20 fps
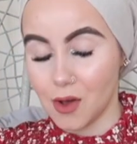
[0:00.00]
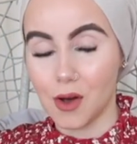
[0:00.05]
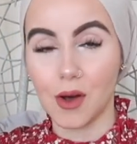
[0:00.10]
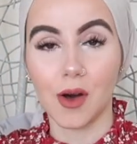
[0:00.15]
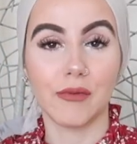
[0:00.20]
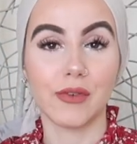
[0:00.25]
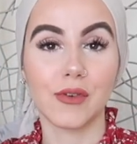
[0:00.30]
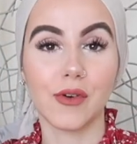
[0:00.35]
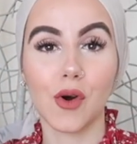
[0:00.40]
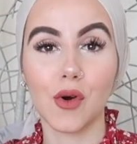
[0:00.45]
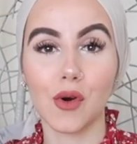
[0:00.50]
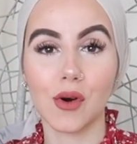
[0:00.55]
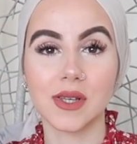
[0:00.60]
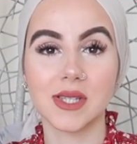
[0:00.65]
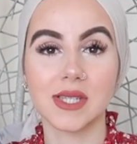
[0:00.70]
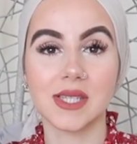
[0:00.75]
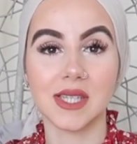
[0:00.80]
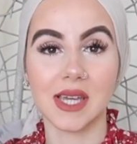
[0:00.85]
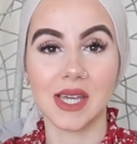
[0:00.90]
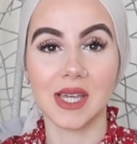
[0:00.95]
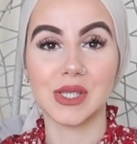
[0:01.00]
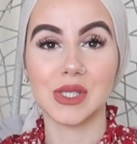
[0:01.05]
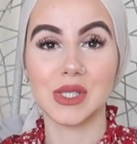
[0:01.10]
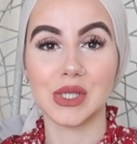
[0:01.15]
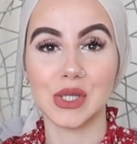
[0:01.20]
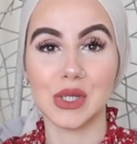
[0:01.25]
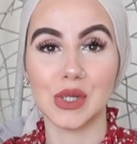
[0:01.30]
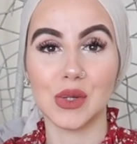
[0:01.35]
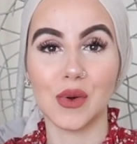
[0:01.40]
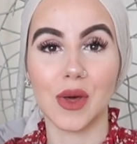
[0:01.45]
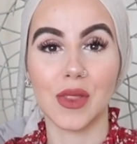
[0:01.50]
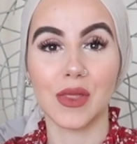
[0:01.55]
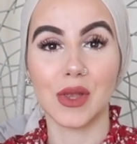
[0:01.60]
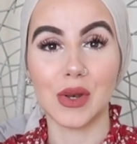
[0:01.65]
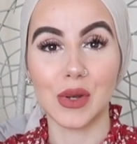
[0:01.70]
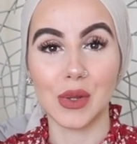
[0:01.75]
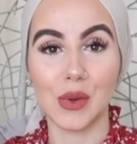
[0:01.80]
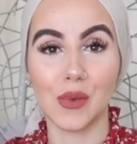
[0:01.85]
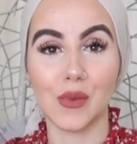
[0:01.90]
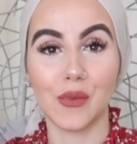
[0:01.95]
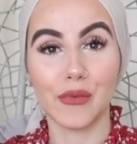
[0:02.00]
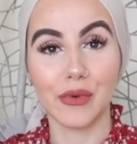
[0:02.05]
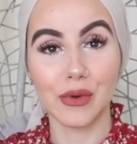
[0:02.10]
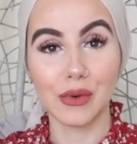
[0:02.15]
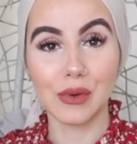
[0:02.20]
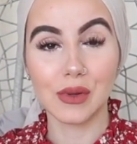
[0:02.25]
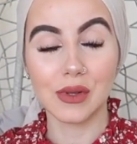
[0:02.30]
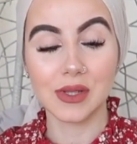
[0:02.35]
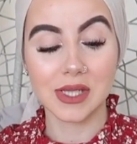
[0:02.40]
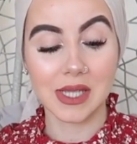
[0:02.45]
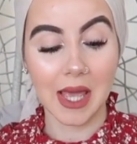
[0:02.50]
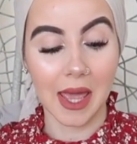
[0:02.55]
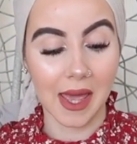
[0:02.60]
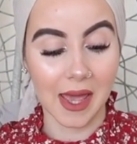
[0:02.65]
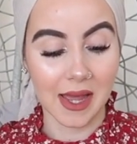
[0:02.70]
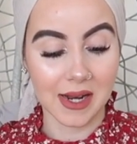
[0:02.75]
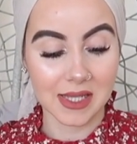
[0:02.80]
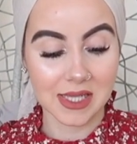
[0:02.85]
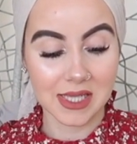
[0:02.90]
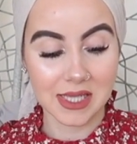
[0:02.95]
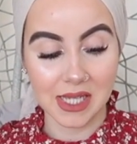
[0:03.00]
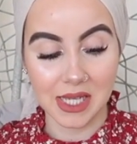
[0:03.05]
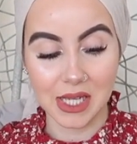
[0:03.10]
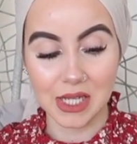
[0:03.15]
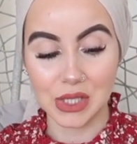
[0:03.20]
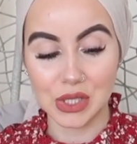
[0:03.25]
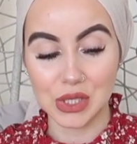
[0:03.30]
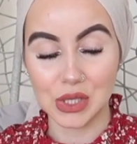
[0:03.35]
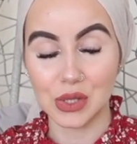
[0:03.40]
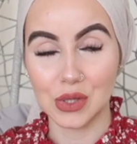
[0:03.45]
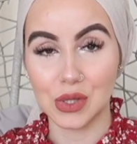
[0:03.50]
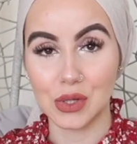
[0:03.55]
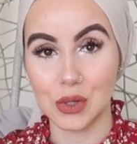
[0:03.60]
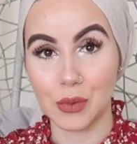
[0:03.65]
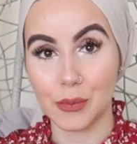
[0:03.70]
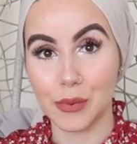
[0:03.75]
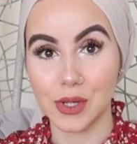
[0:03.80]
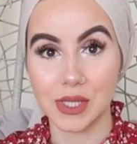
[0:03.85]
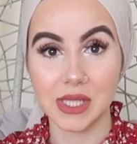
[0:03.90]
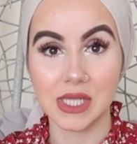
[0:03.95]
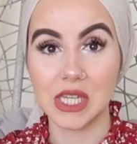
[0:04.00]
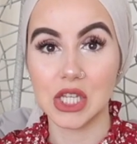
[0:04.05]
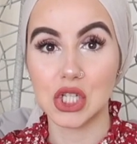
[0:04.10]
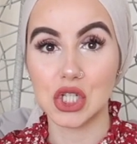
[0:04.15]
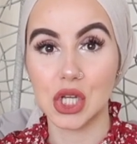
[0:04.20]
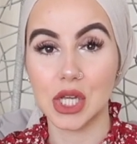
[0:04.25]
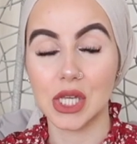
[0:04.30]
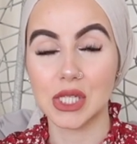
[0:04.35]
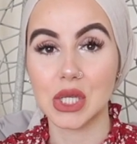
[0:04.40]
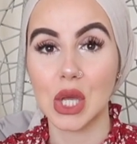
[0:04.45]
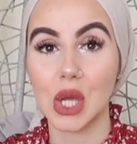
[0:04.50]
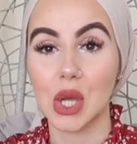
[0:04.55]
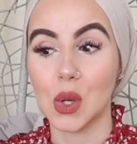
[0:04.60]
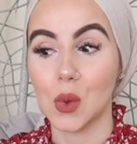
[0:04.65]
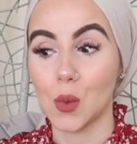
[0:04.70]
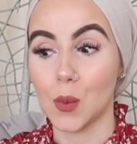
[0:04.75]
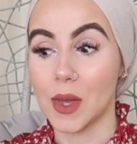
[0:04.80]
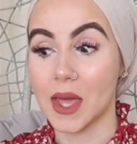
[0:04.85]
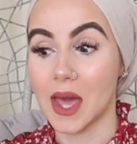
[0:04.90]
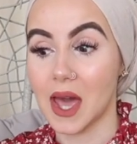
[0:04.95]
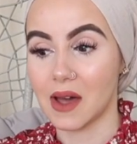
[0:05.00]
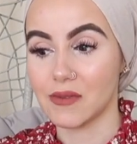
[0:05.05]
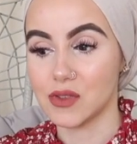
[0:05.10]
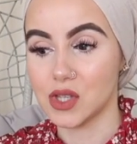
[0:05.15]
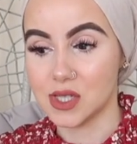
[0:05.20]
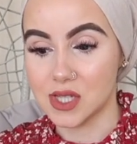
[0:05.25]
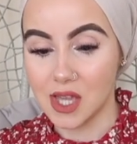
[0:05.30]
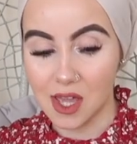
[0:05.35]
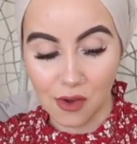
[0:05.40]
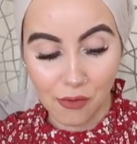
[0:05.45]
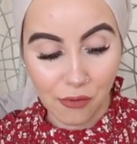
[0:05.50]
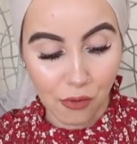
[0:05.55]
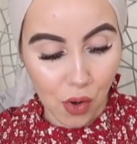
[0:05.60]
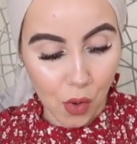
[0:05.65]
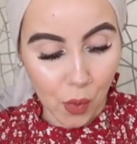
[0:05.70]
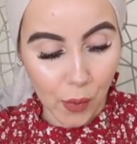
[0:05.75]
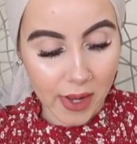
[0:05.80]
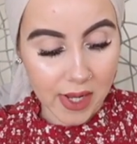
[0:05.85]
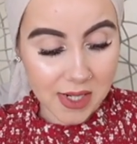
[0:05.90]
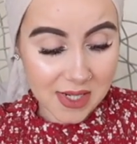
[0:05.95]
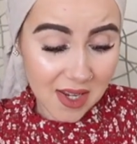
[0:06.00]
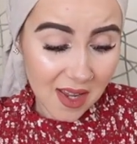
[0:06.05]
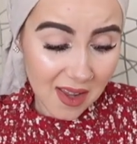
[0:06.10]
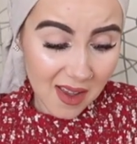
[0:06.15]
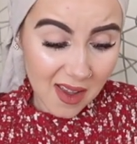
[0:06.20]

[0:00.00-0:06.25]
of course sticking to the new rules and sticking to the new procedures we have to take forward